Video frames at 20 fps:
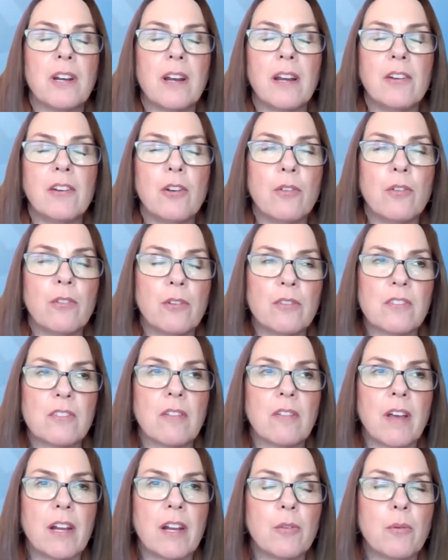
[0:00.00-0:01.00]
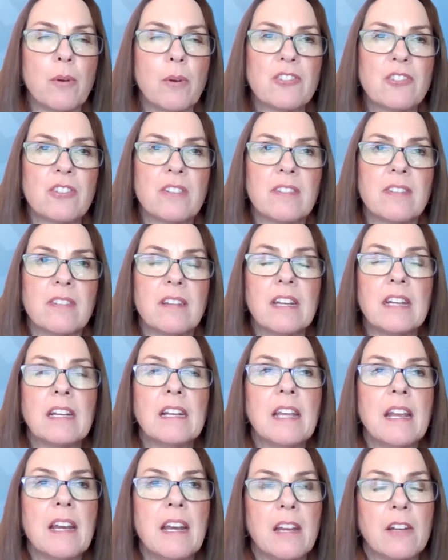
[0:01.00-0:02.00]
and I know there's a lot of questions that
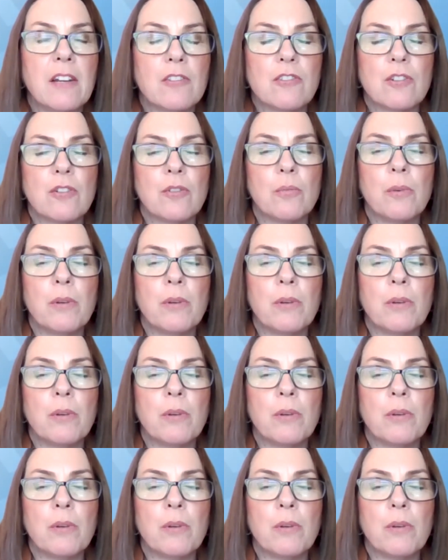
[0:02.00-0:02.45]
didn't get answered.